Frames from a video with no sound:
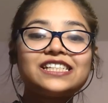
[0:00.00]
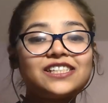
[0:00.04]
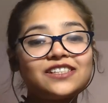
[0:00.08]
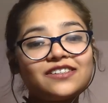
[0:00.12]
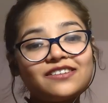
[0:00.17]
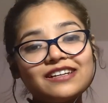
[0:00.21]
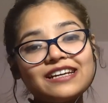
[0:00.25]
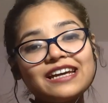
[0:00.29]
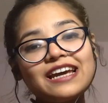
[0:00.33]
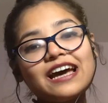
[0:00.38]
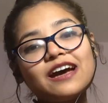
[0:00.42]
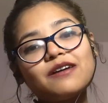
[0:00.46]

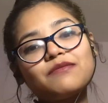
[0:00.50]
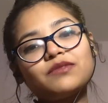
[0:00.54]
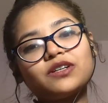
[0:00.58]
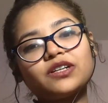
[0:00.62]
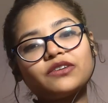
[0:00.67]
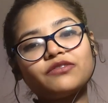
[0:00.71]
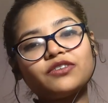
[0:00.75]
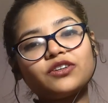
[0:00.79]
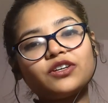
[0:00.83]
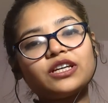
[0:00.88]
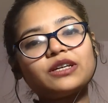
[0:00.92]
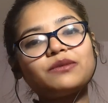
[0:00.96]
Today I'm
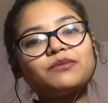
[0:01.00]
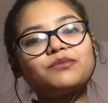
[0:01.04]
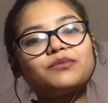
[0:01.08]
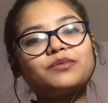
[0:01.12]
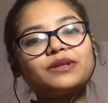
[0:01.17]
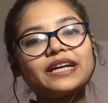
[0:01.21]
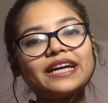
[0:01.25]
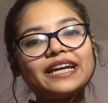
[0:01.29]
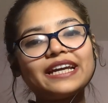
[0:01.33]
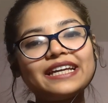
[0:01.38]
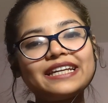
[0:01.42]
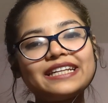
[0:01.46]
reviewing
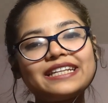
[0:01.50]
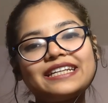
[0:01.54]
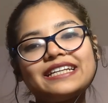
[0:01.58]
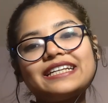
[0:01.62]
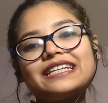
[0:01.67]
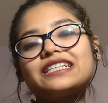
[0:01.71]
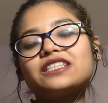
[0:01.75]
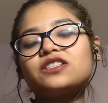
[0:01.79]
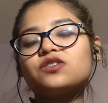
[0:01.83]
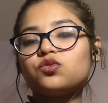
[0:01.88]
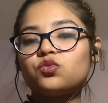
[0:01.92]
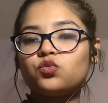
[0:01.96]

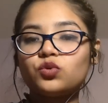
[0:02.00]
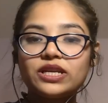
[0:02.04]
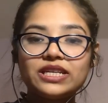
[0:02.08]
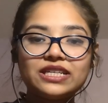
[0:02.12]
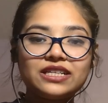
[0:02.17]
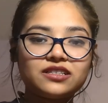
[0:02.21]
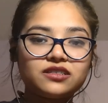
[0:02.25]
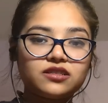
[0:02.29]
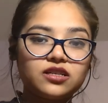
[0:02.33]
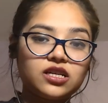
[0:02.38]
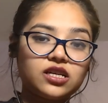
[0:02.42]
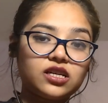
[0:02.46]
Braiding
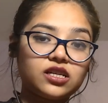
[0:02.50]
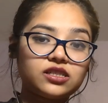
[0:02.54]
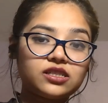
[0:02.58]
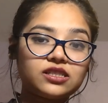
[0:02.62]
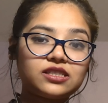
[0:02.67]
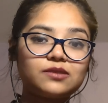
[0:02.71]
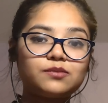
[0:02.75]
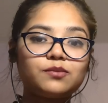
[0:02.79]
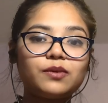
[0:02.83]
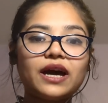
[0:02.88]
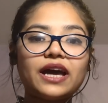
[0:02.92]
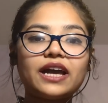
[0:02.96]

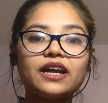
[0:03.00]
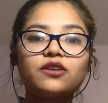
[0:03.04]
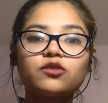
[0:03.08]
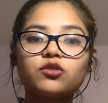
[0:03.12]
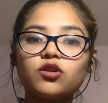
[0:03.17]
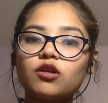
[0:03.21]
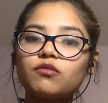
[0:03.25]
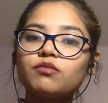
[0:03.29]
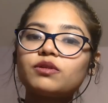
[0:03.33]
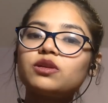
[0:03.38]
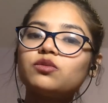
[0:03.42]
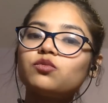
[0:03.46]
Sweetgrass by
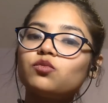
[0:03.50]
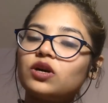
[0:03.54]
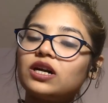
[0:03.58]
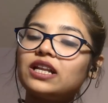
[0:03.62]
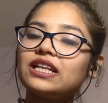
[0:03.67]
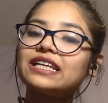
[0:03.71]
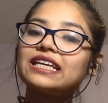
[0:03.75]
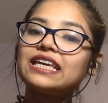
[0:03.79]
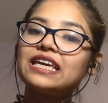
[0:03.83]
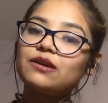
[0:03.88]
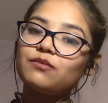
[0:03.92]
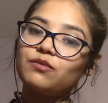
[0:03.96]
Robin Wall
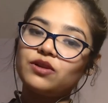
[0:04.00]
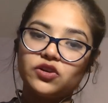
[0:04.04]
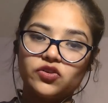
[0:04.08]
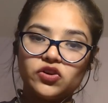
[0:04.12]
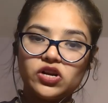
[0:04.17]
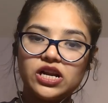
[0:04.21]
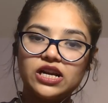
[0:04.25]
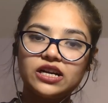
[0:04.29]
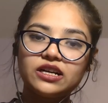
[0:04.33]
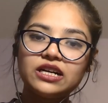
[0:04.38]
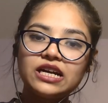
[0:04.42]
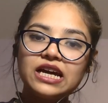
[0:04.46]

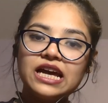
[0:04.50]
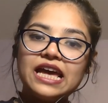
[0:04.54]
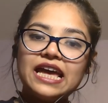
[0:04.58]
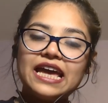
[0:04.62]
Kimmerer,